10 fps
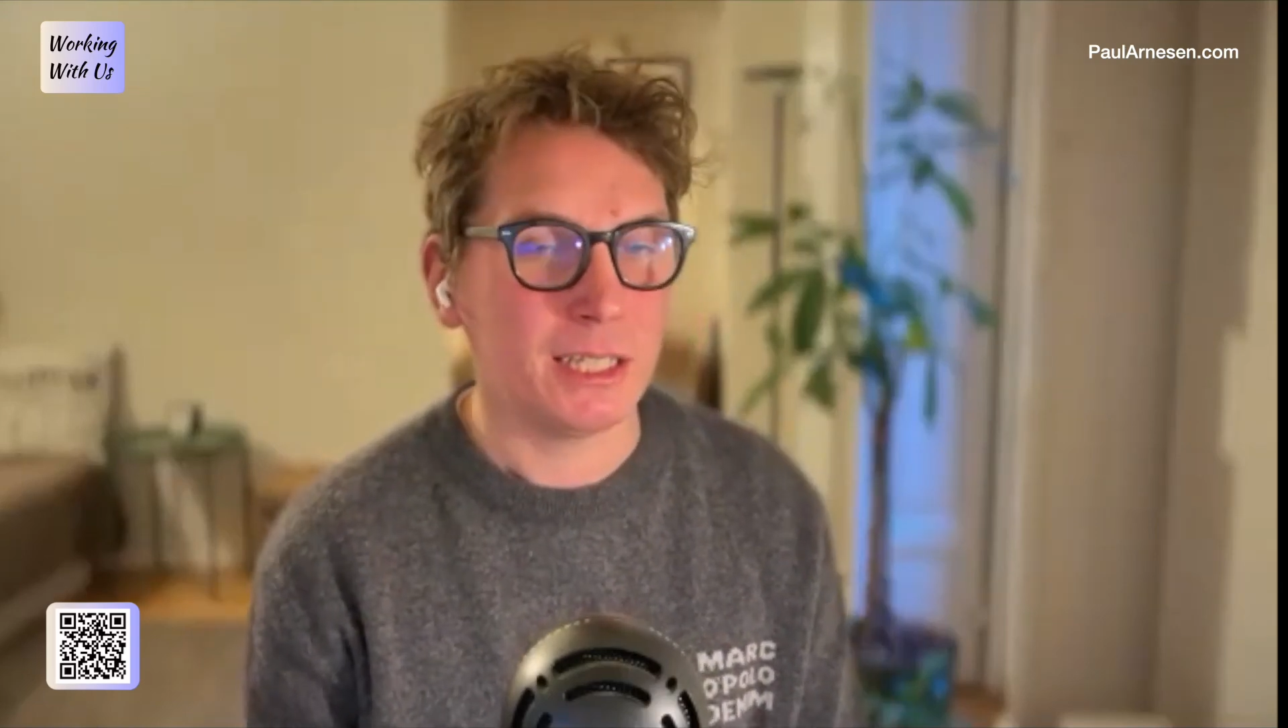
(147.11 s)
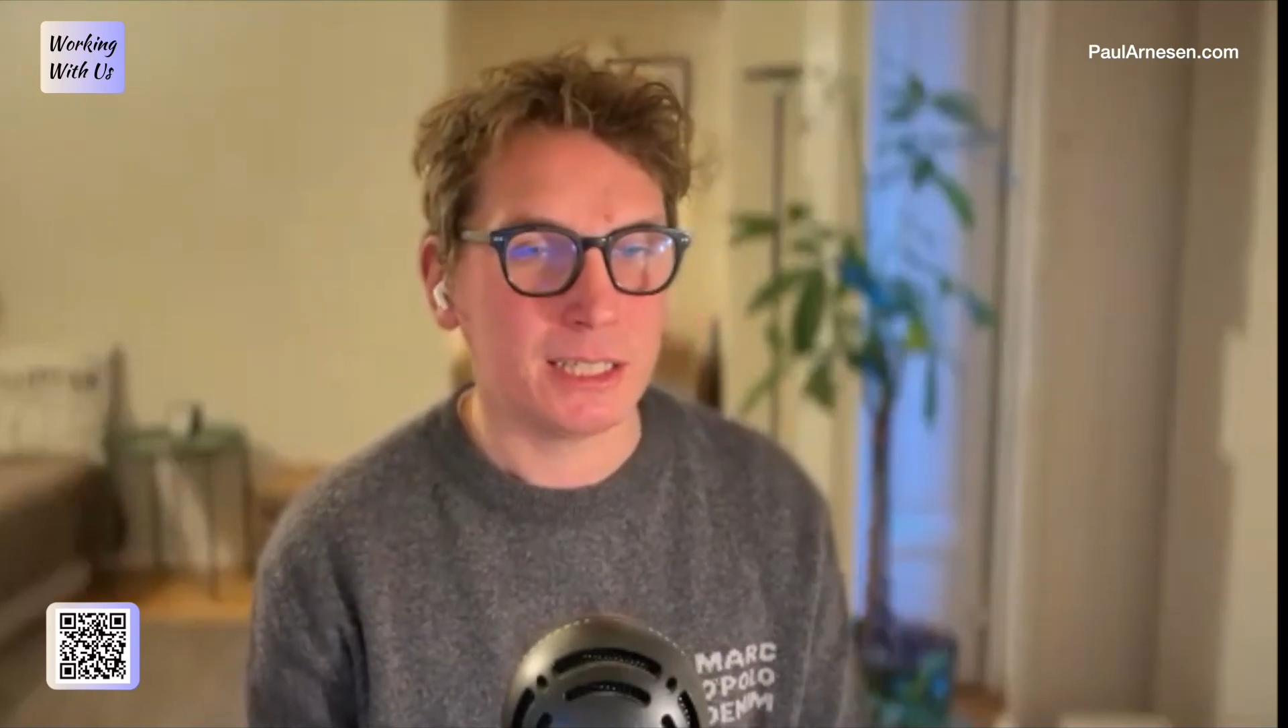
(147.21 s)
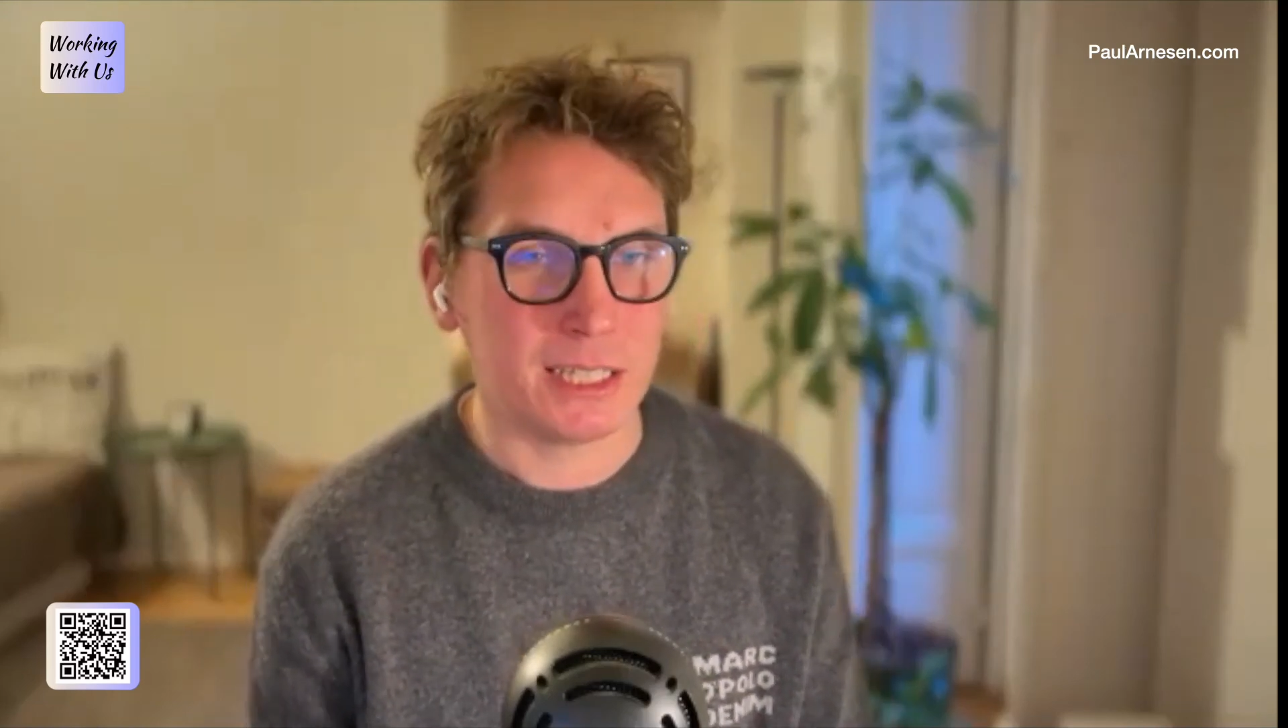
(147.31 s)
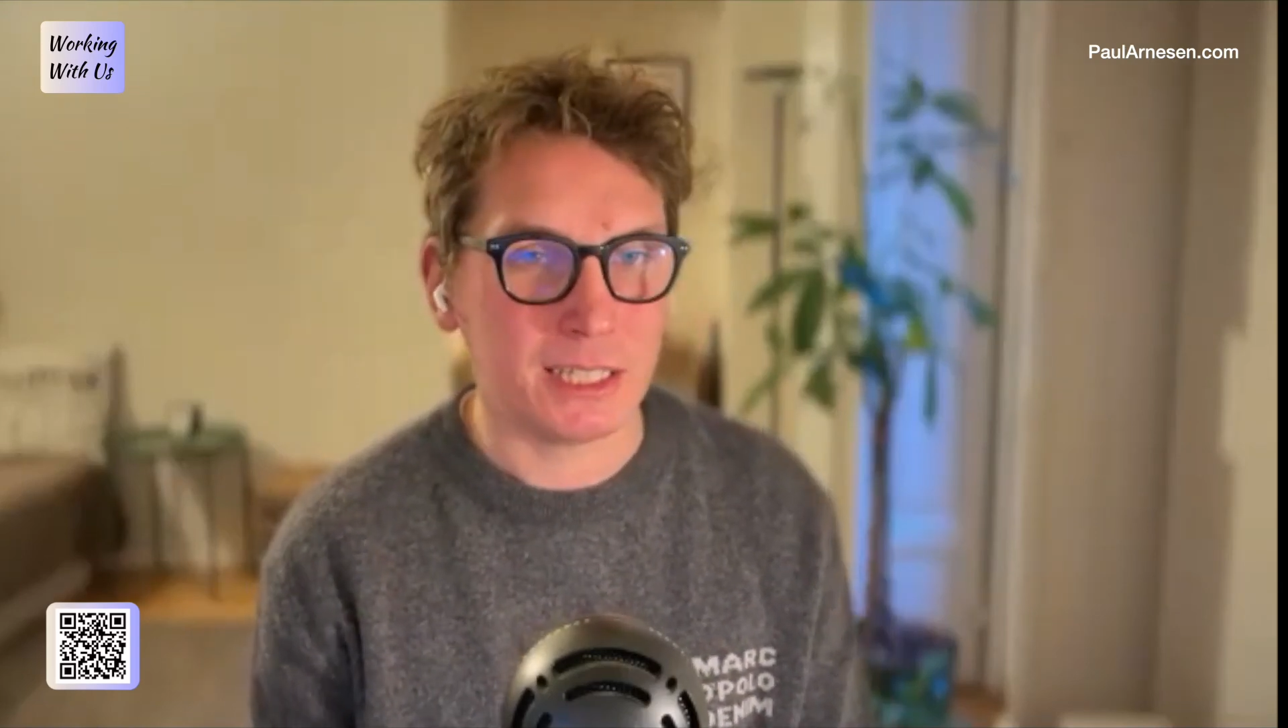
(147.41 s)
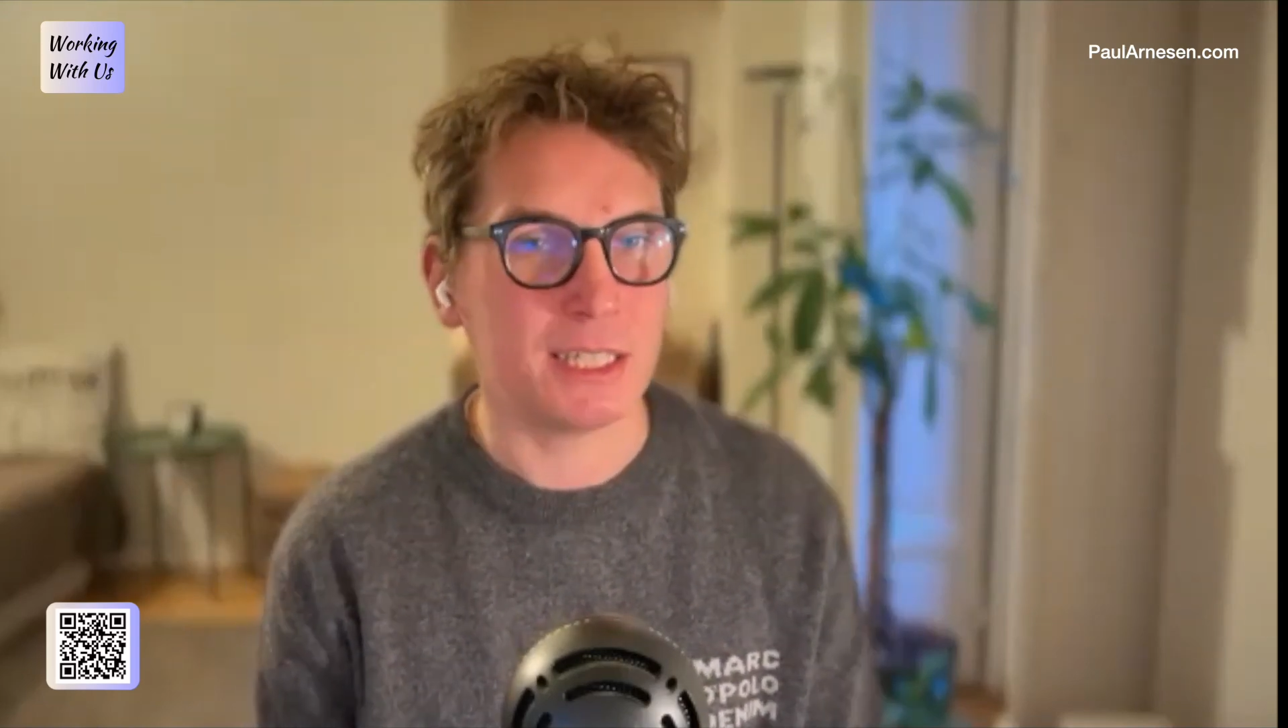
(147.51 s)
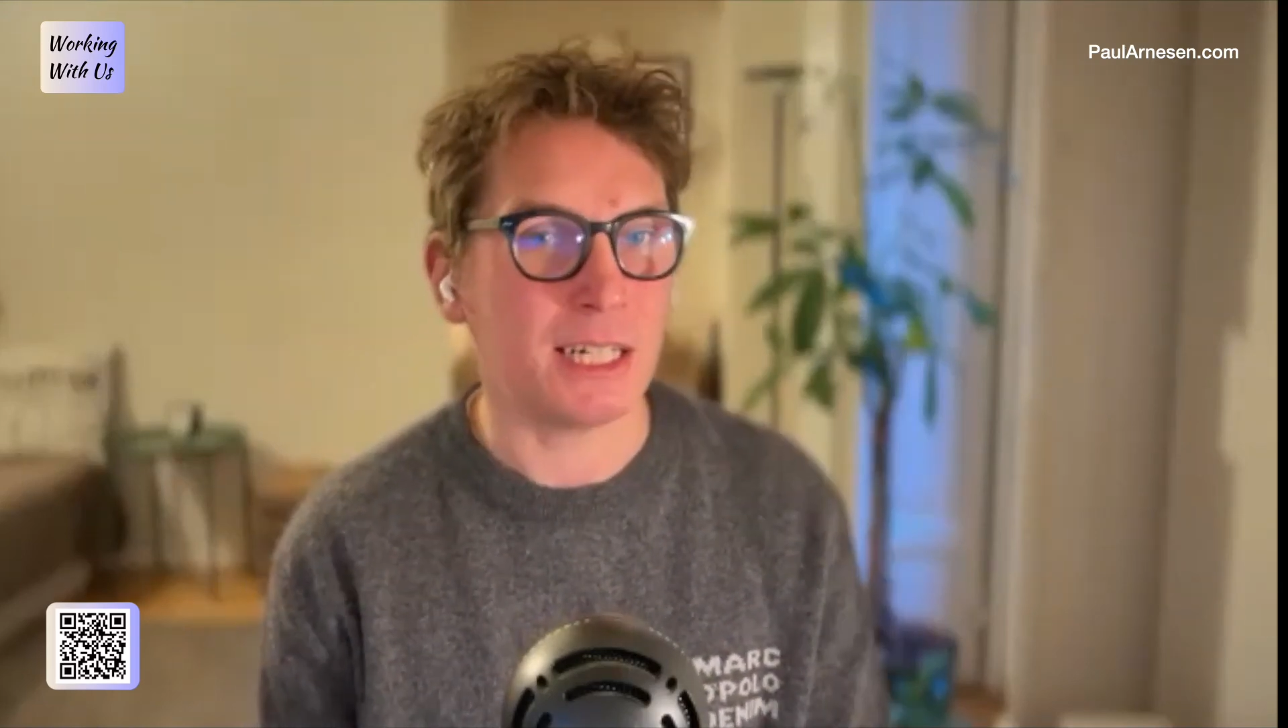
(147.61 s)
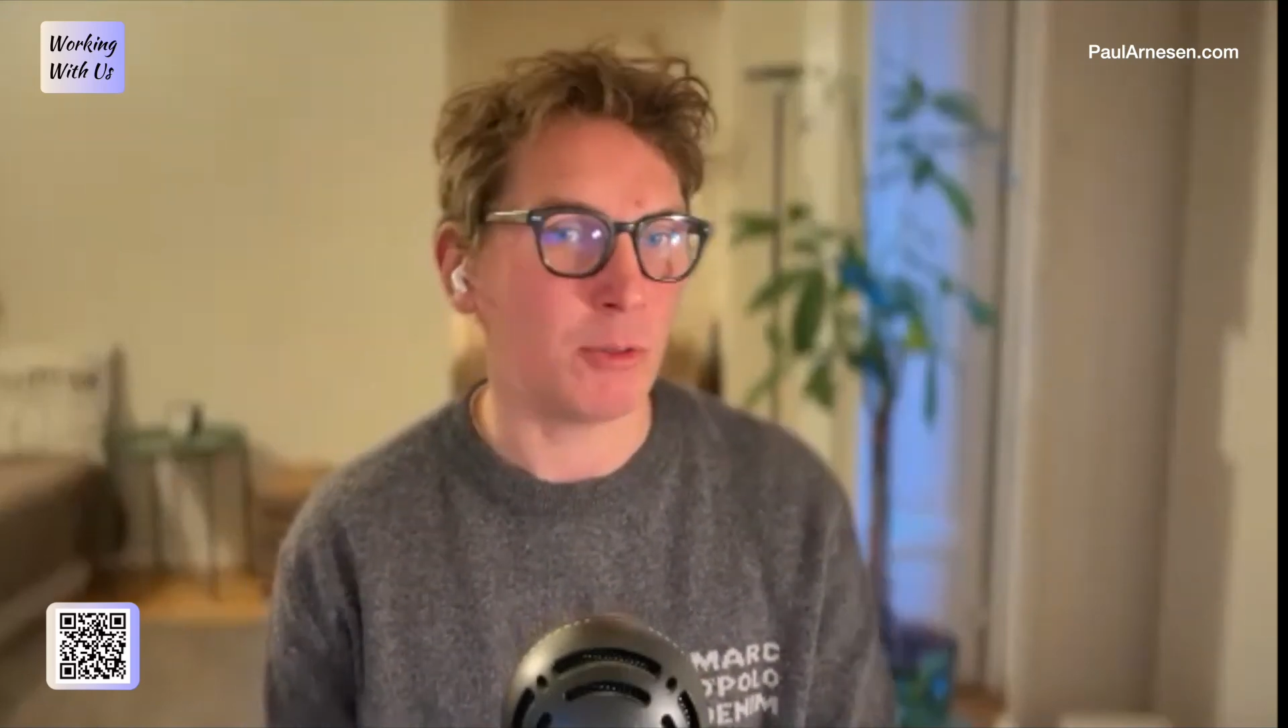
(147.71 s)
this is our